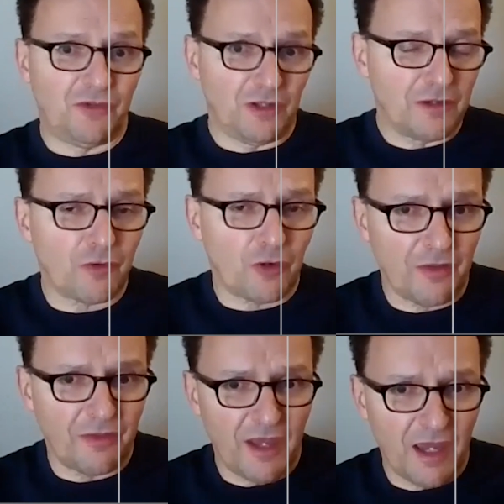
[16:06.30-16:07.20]
deliver
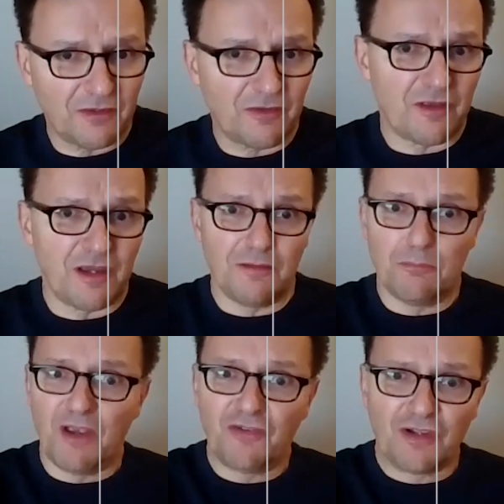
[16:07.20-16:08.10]
on that. They
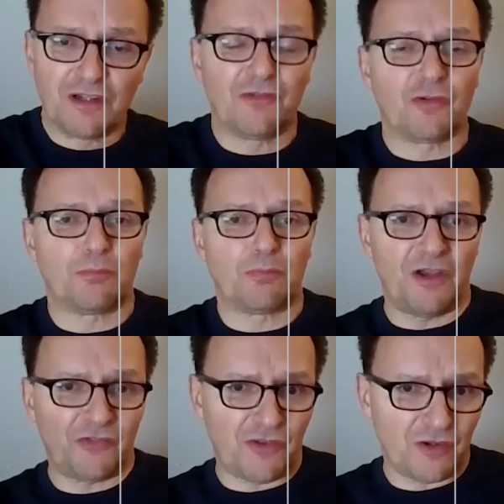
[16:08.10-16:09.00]
basically
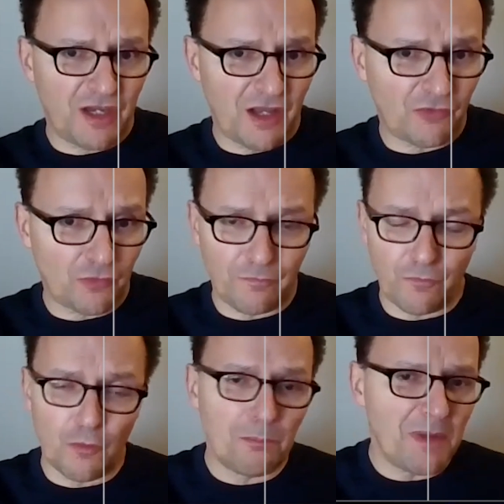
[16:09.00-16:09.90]
suppress the cancer
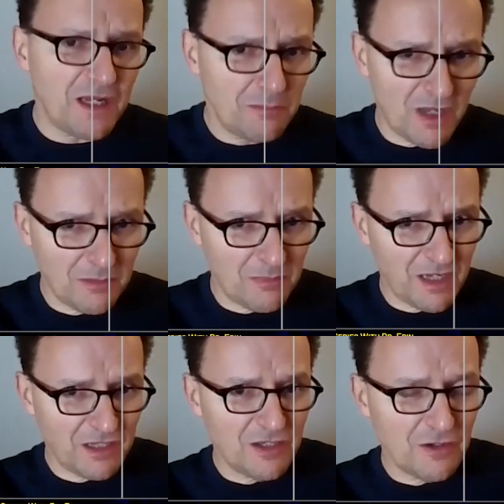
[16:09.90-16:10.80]
for many, many,
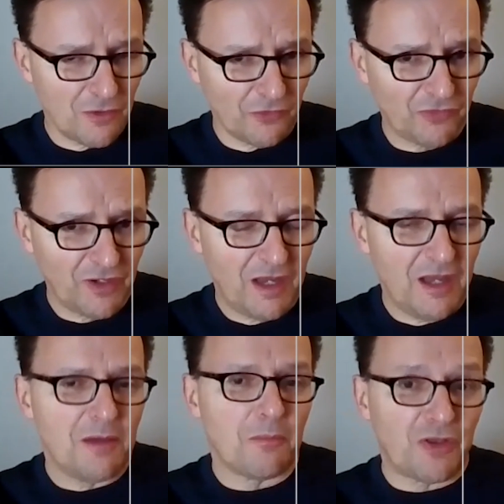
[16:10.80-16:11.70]
many years.
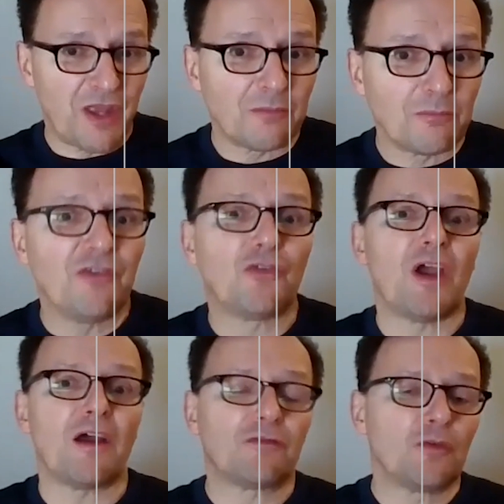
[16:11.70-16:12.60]
But that means you
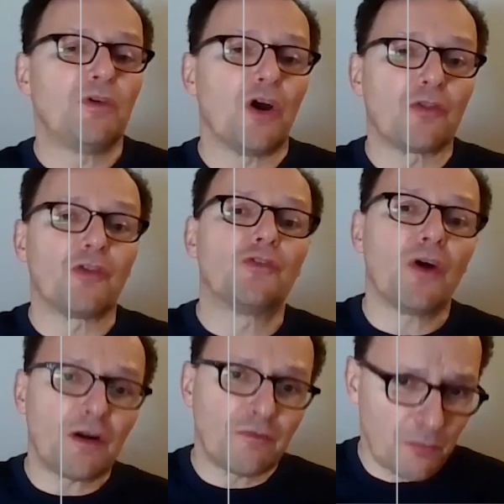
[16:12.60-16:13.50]
have to be on the
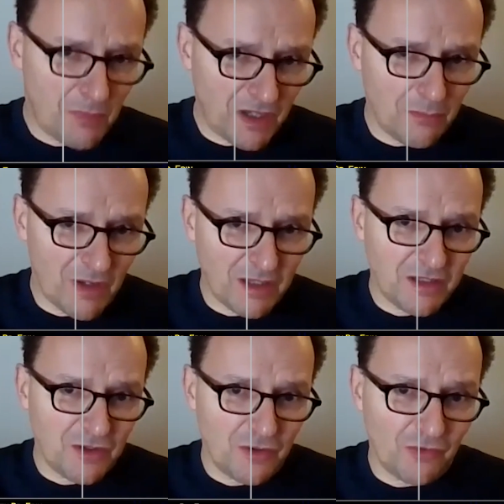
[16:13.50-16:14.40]
drug for many, many
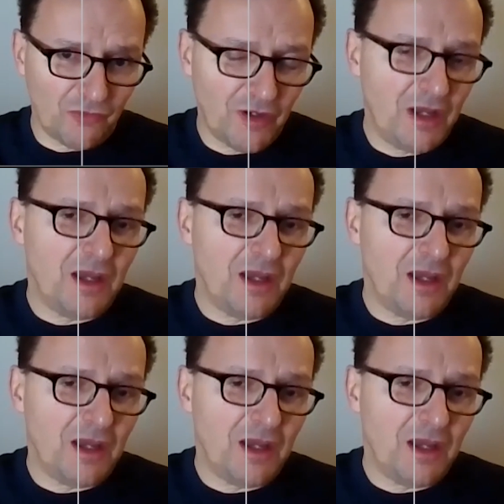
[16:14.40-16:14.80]
years.